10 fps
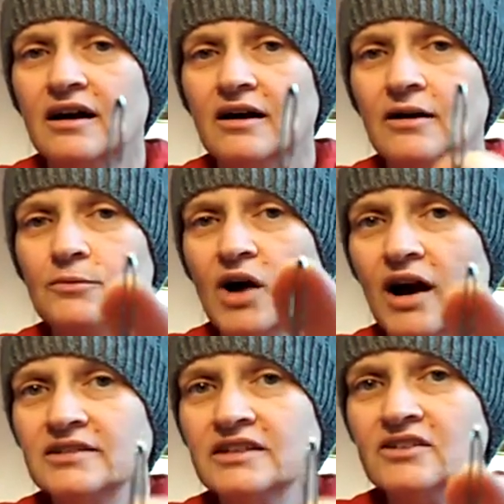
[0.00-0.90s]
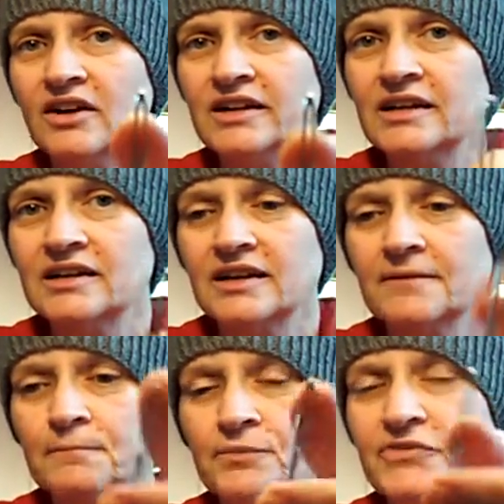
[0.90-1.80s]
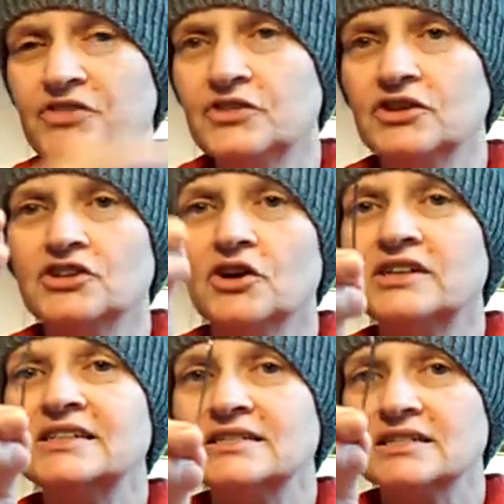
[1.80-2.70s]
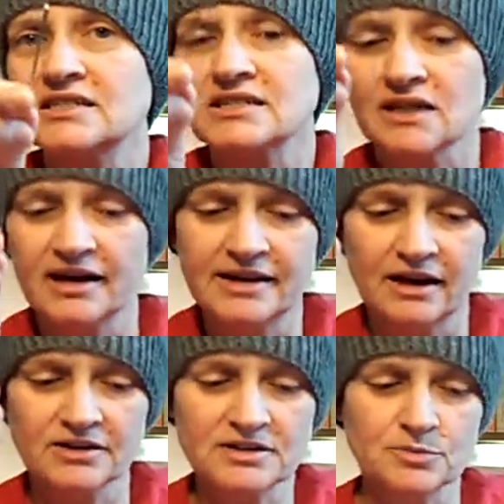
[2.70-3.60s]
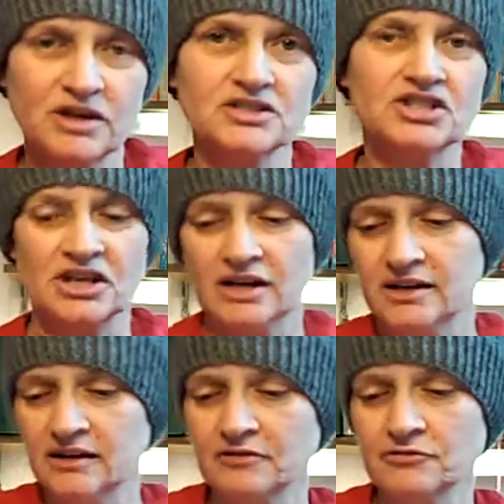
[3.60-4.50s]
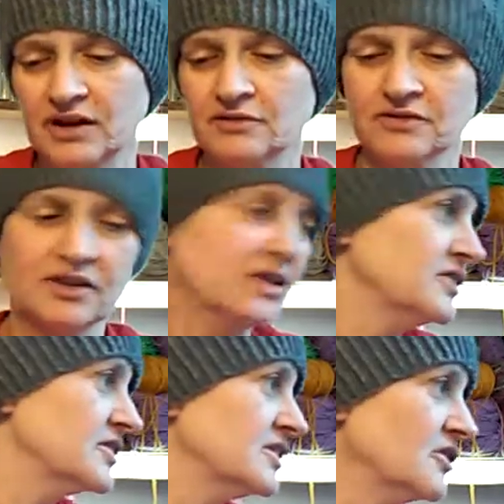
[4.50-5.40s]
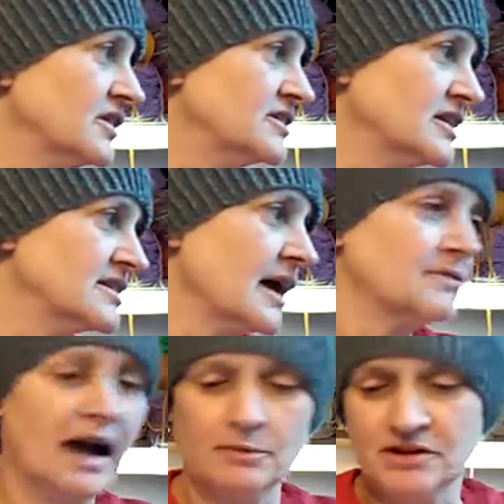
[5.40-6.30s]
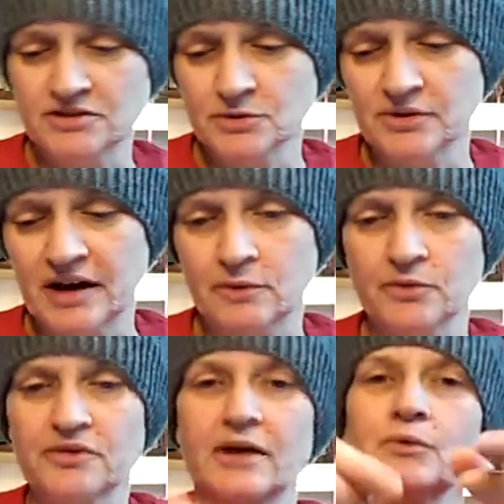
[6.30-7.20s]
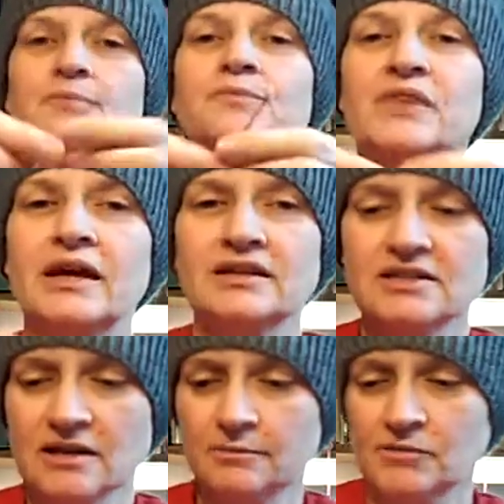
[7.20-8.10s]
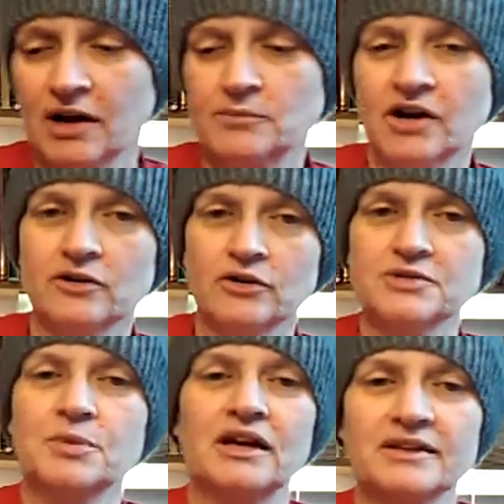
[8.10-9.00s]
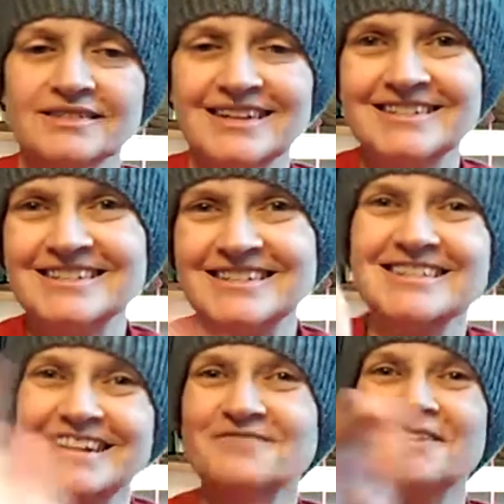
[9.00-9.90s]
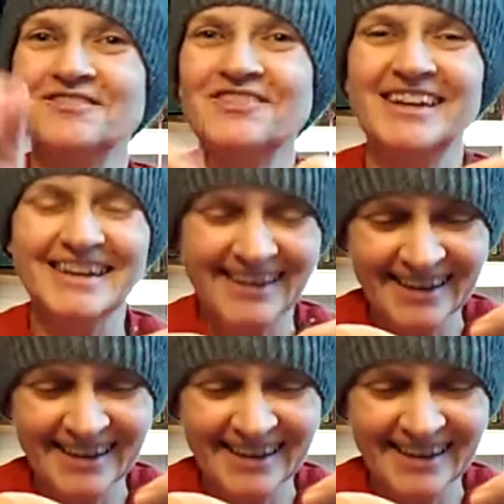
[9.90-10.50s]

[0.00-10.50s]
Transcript: eyelet on it, the yarn doesn't slide out as much. And I found that the yarn does have a habit of doing that with that one because I'm not always paying attention. Shame on me.